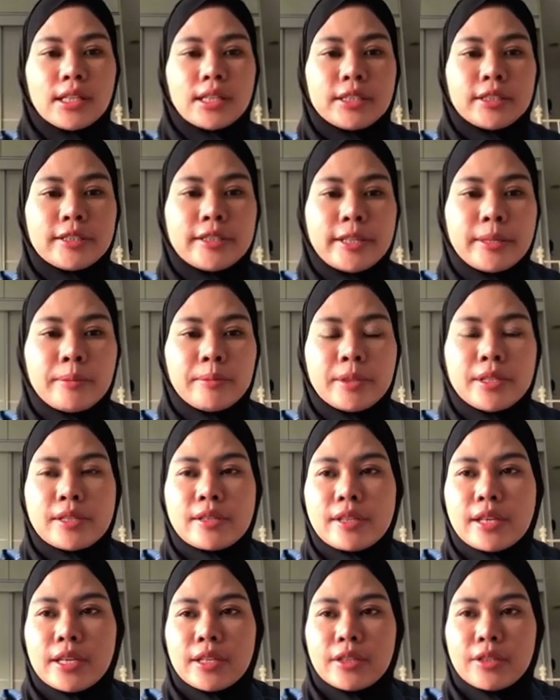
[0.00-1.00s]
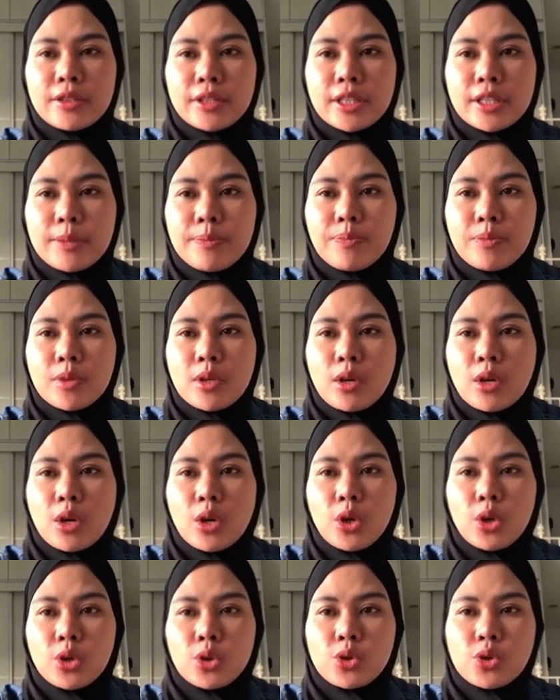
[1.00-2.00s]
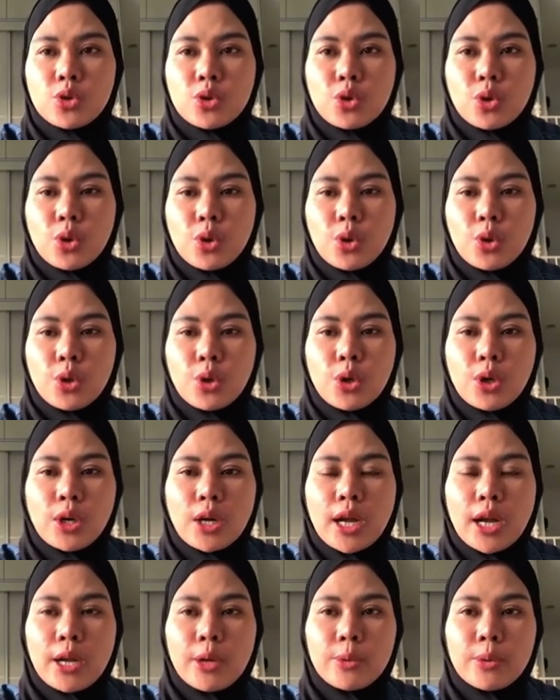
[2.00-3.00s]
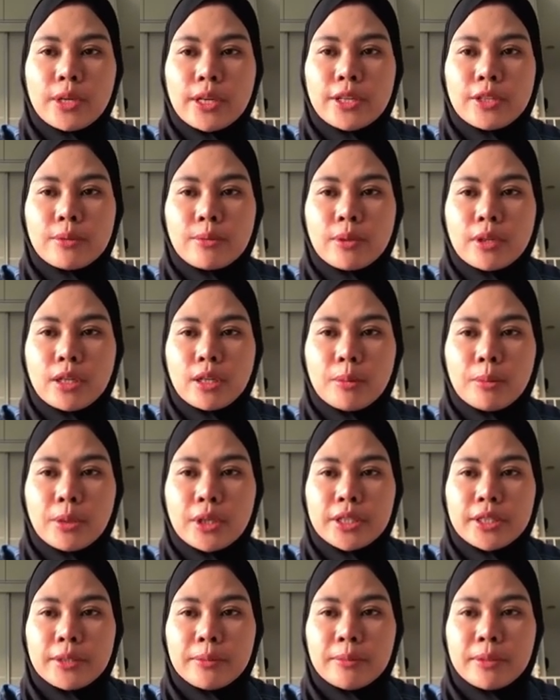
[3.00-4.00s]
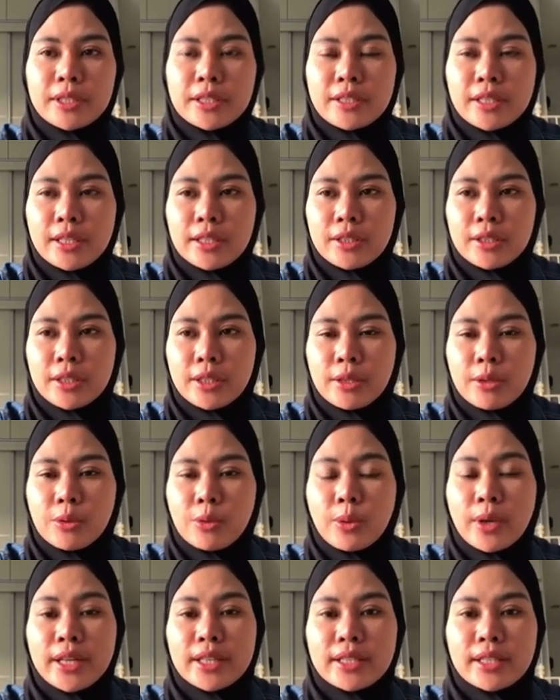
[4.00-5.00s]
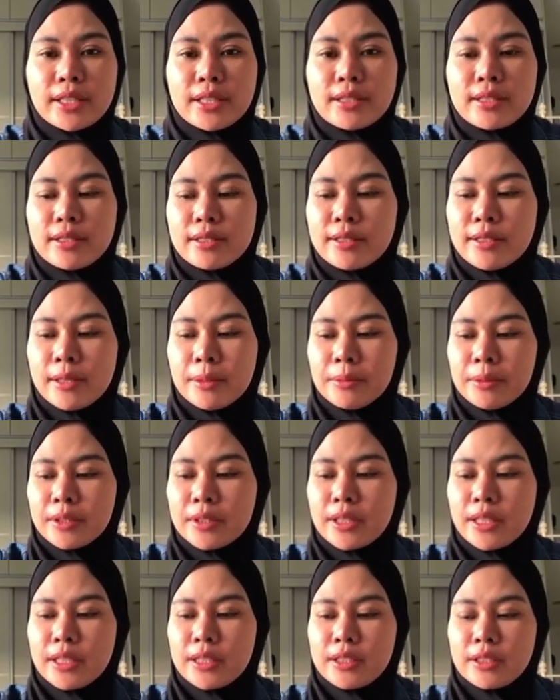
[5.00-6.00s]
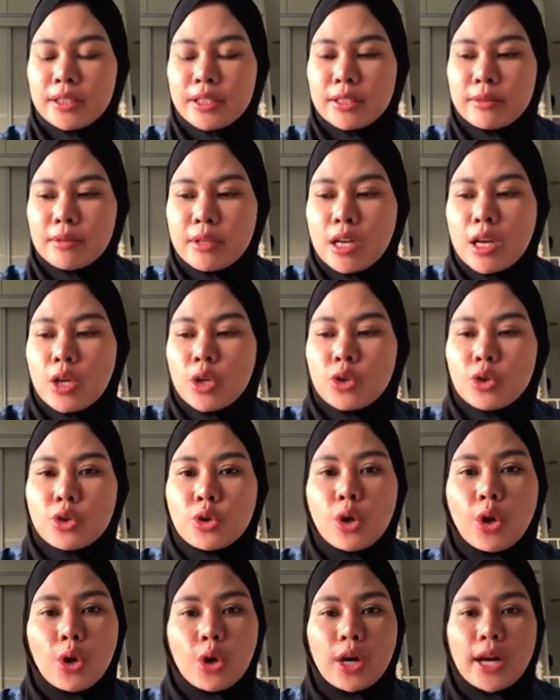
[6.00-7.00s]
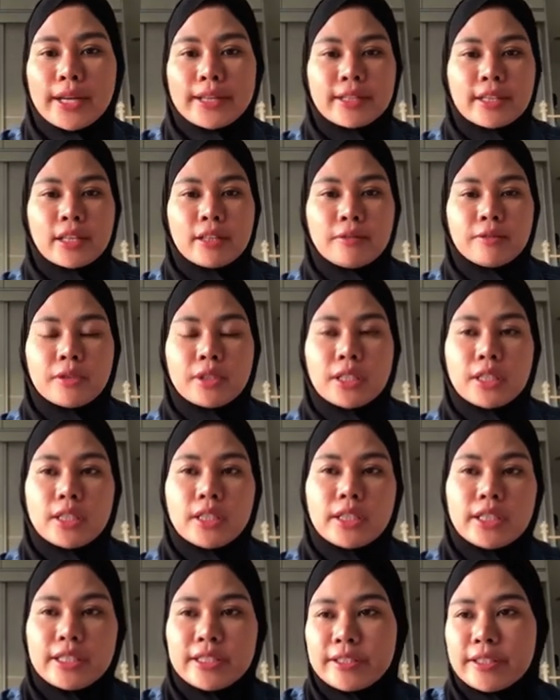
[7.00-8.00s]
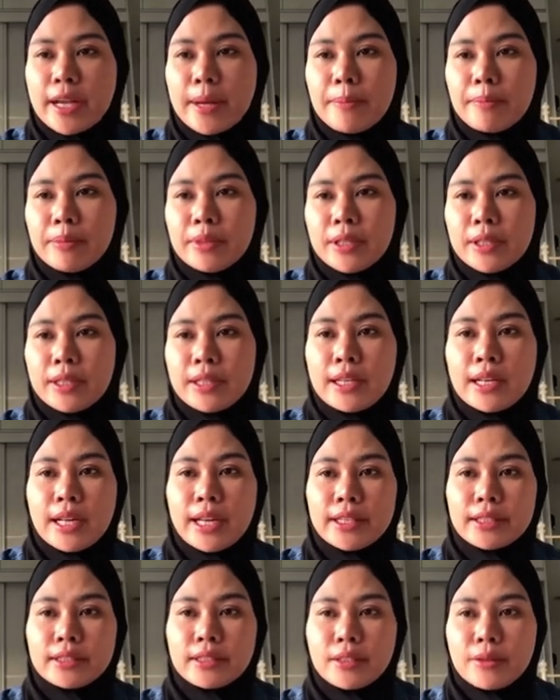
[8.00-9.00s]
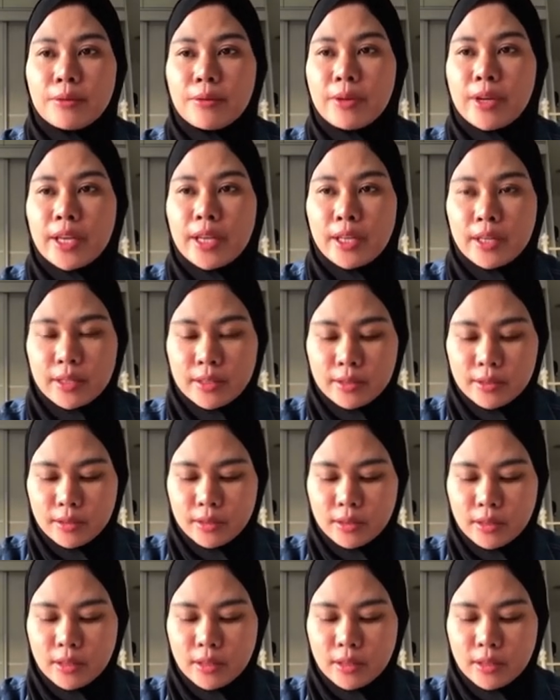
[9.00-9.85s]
debris and grit. So I will explain about debris and grit. What is the debris and grit? So I give the example like rakes,